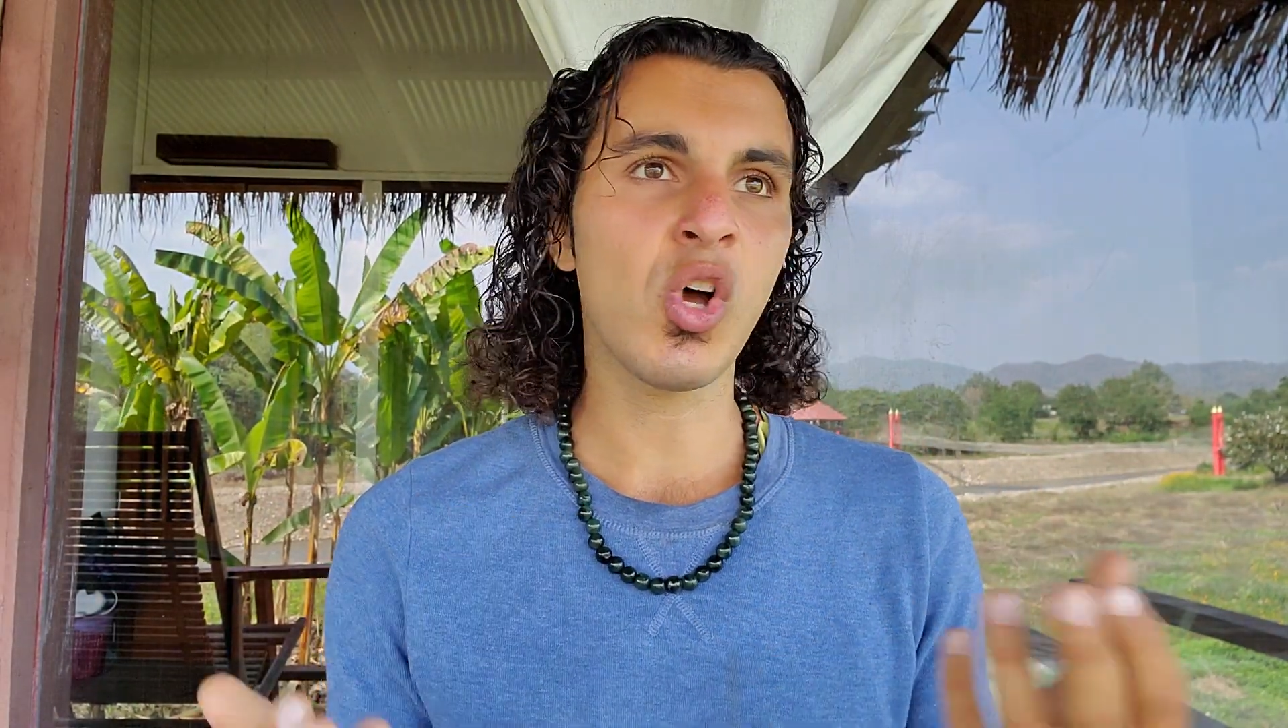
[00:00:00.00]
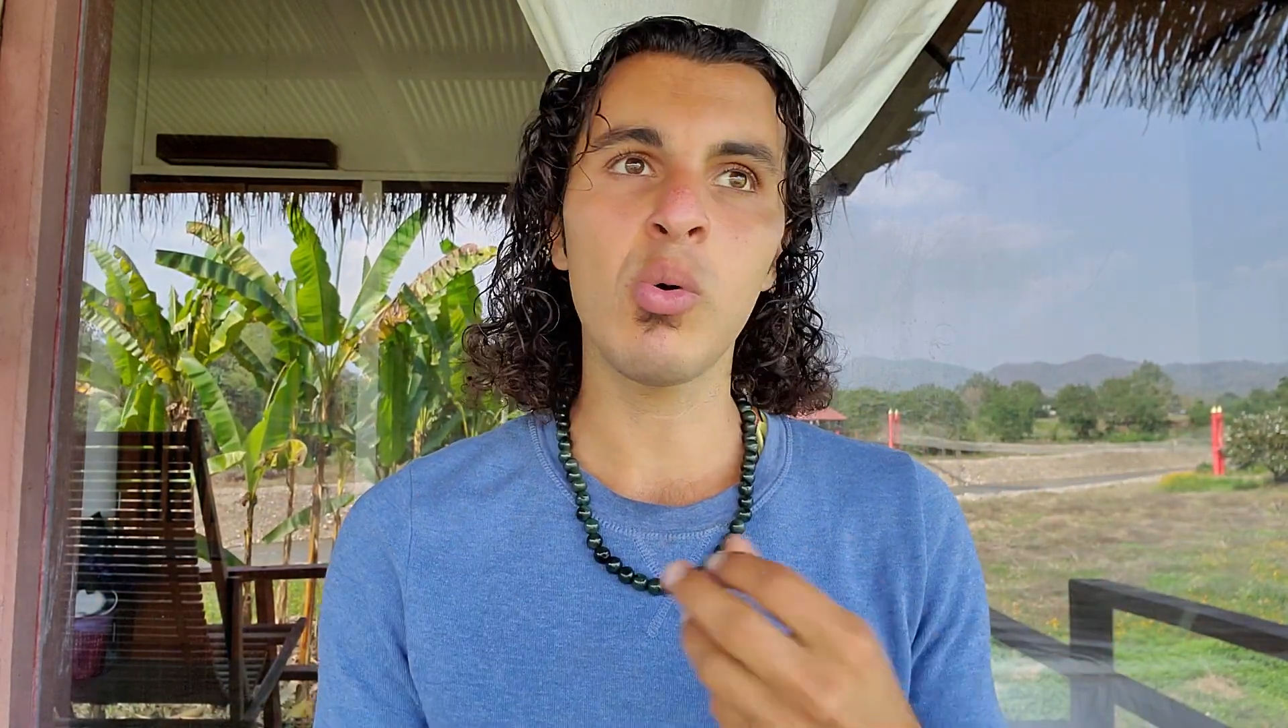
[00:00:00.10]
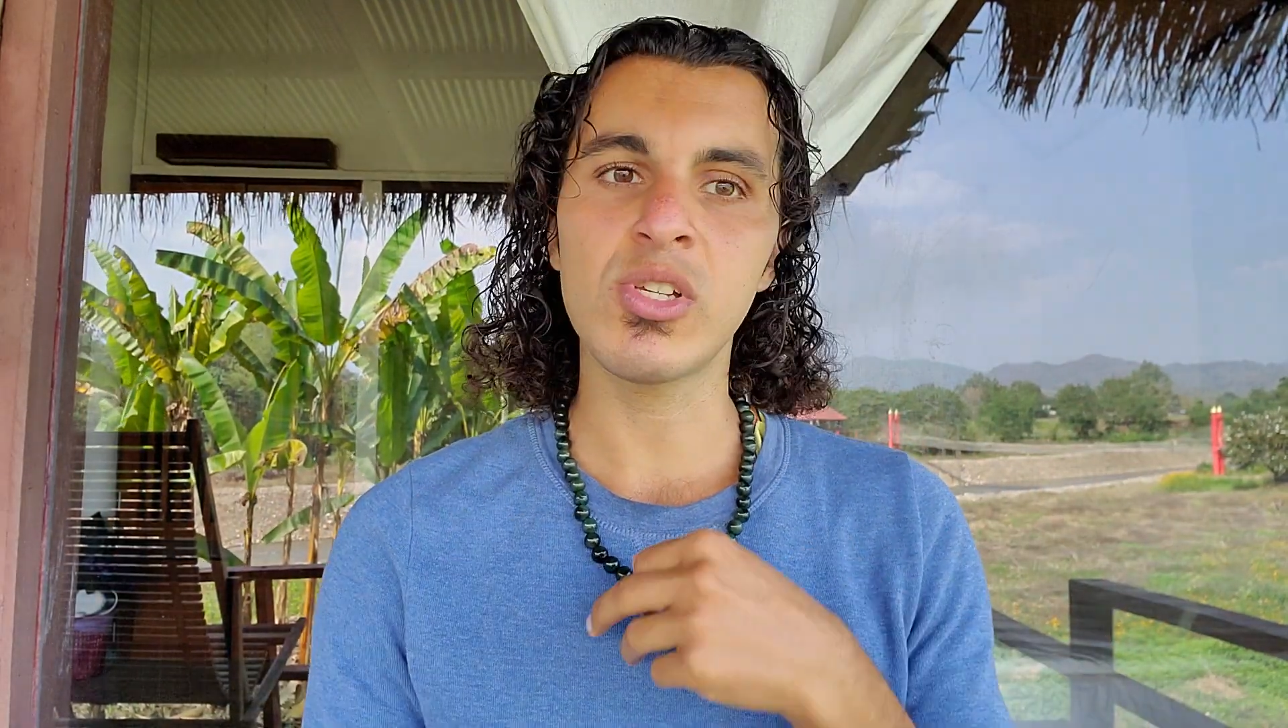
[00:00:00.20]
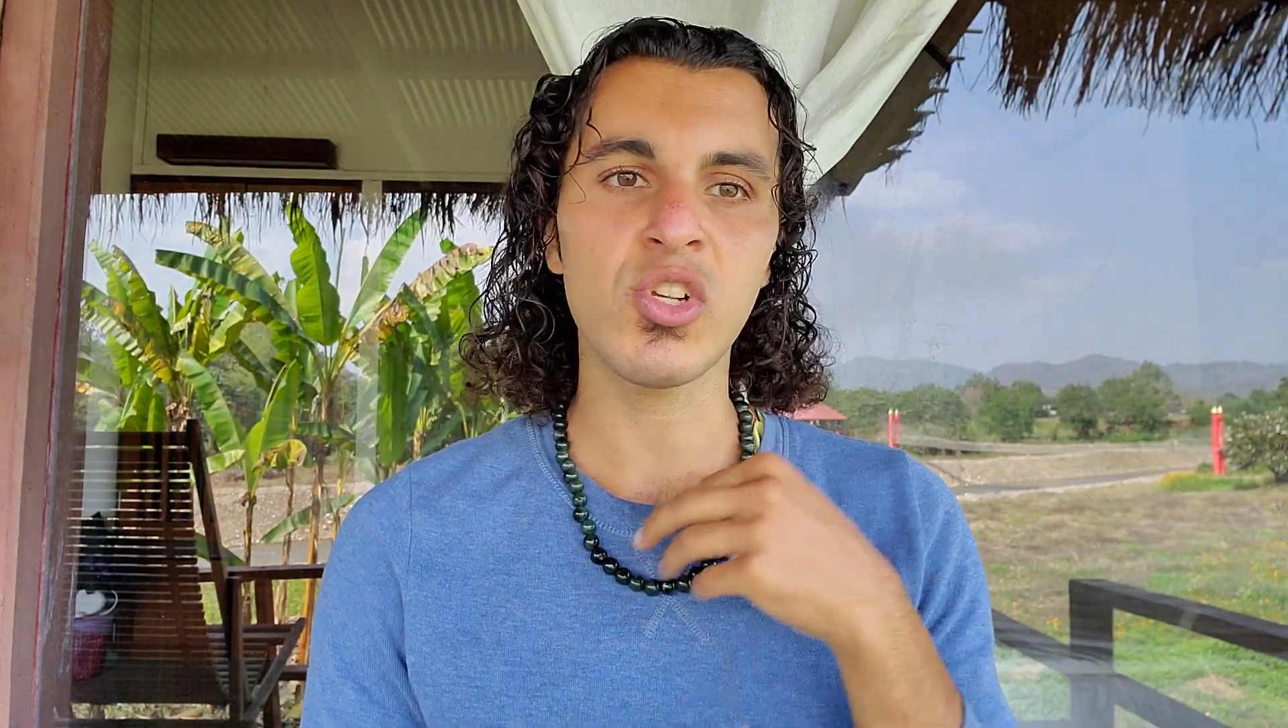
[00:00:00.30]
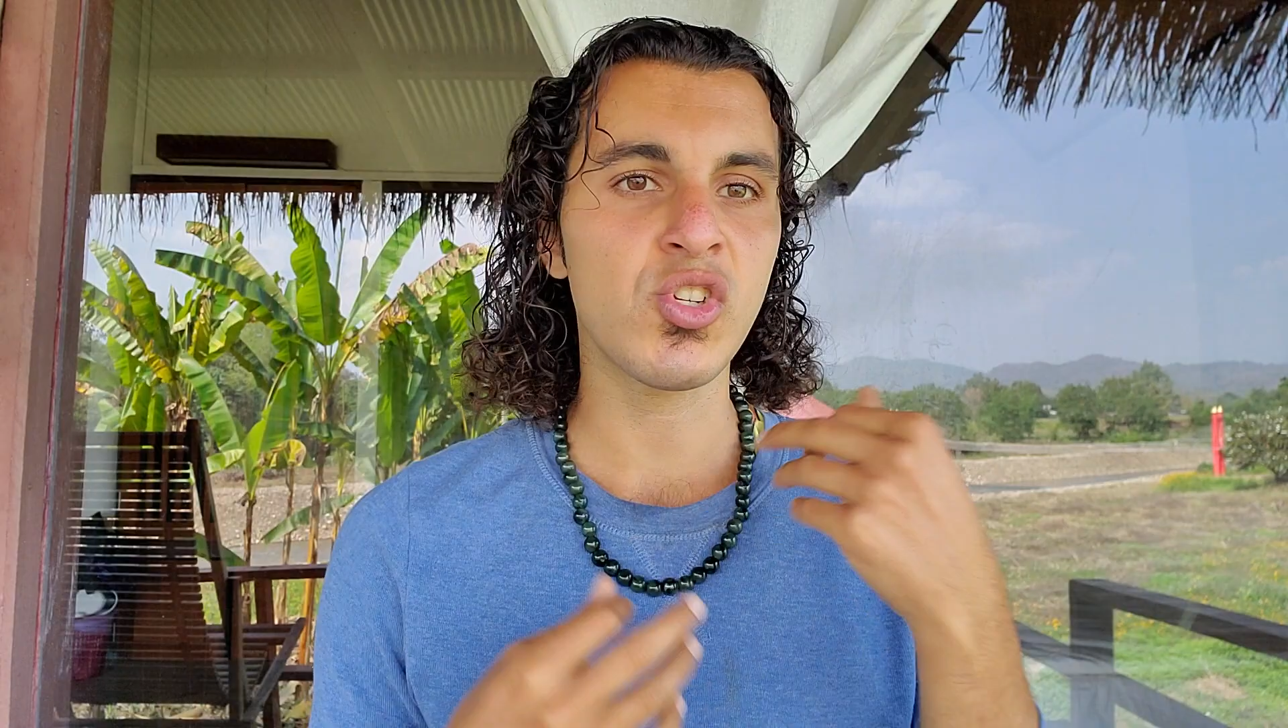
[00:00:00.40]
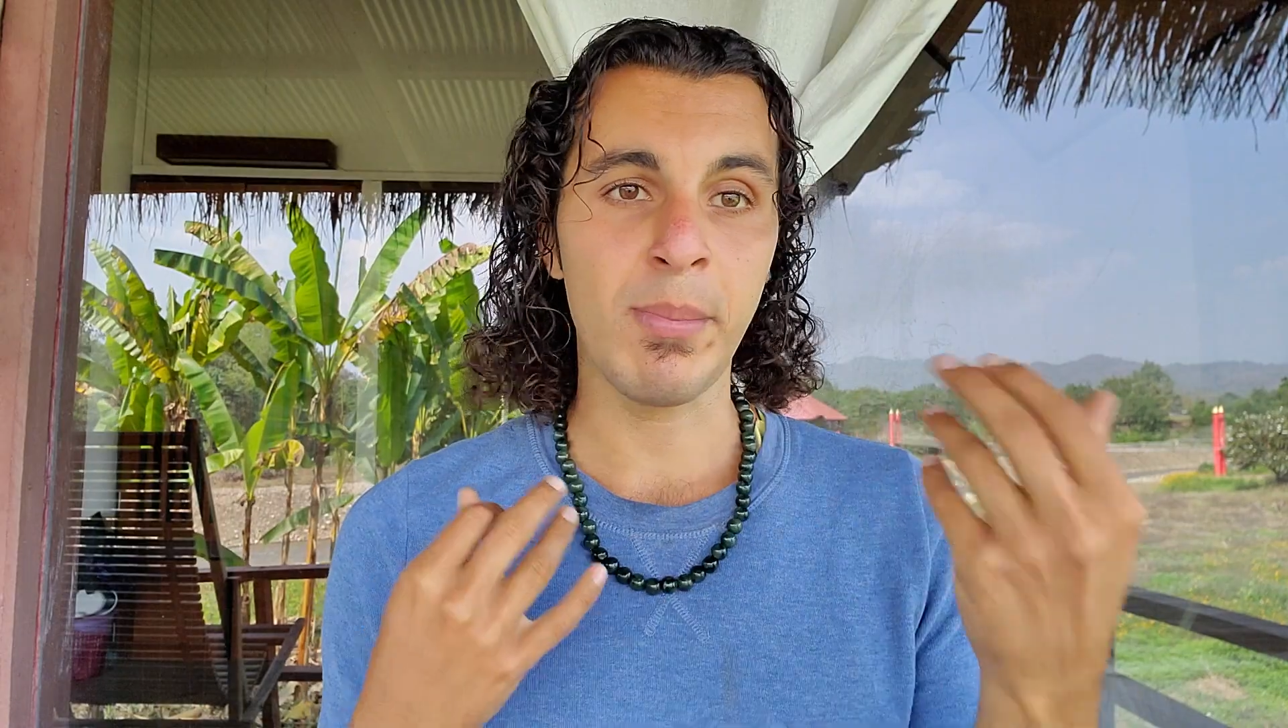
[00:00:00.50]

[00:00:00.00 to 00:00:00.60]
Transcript: always such